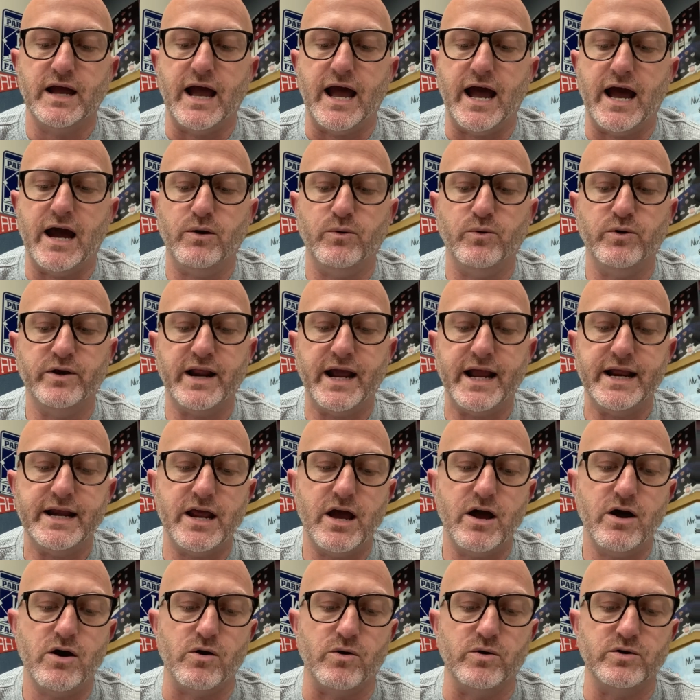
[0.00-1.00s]
How would I
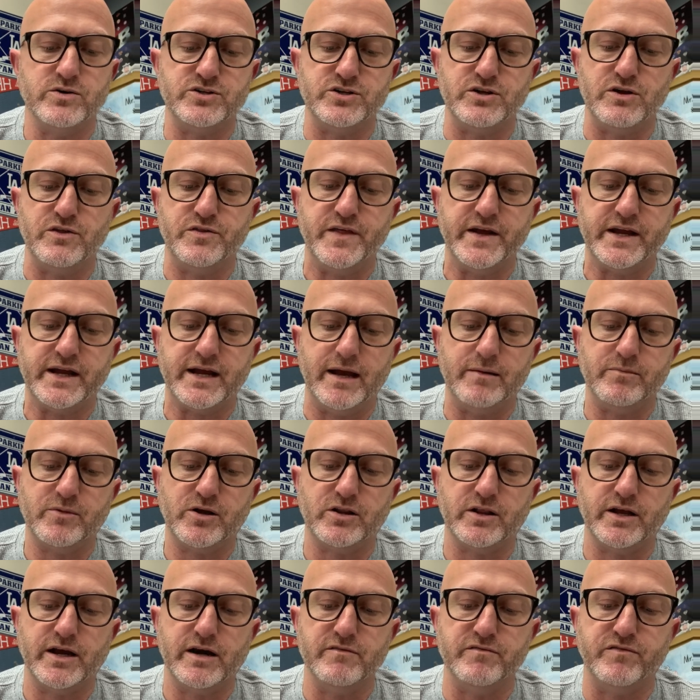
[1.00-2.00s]
know? Do you think I'm
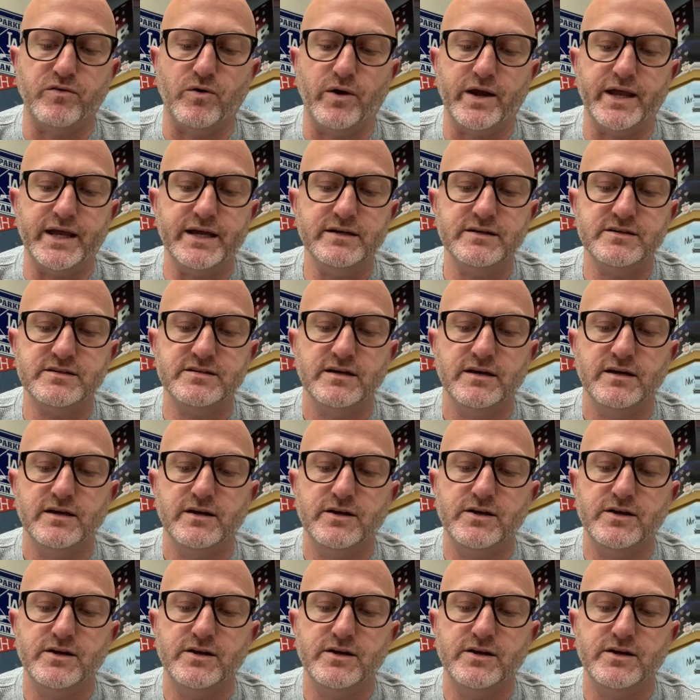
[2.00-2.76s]
clairvoyant?